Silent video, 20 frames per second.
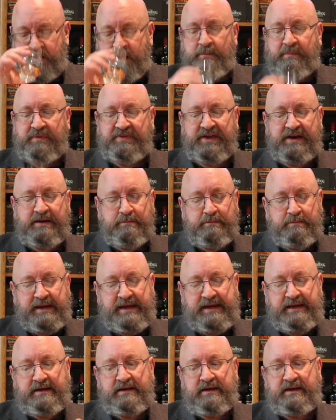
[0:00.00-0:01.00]
But then
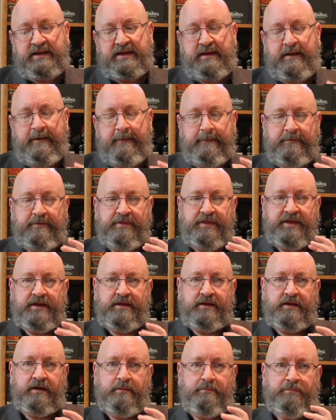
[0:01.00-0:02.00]
immediately
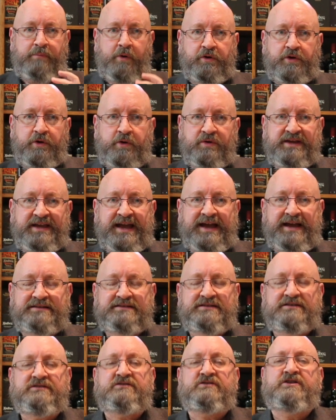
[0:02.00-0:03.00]
the Bordeaux
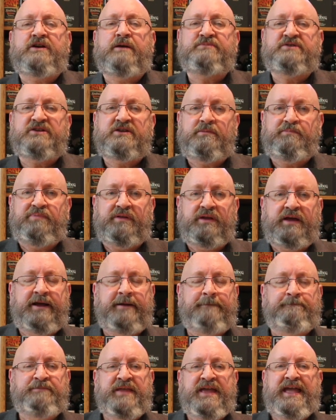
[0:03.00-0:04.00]
cask comes into
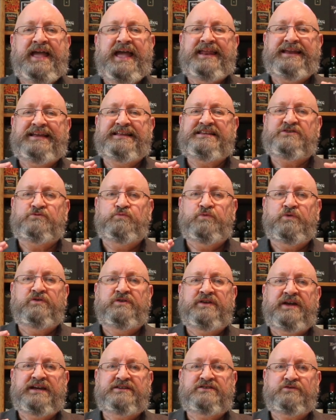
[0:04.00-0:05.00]
play, and I get these real
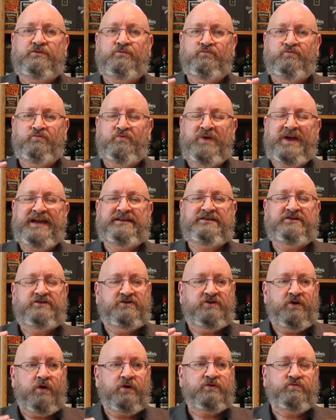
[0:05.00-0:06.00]
nice
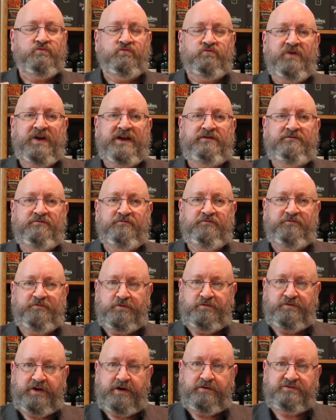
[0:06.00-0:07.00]
red, dark red
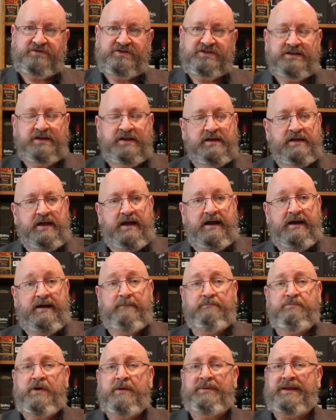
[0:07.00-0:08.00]
fruit notes,
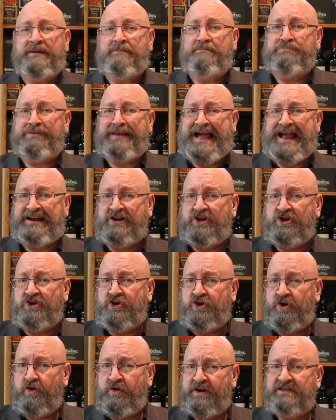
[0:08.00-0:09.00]
probably like black
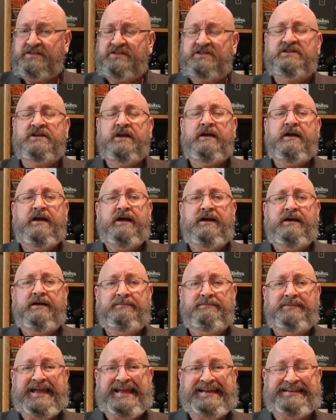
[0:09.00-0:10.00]
currants
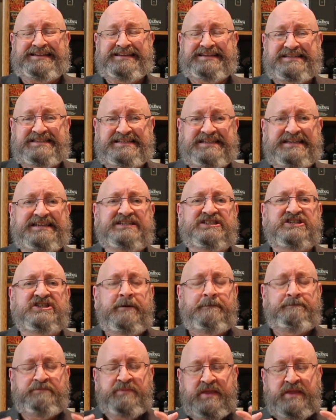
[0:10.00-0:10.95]
and cassis.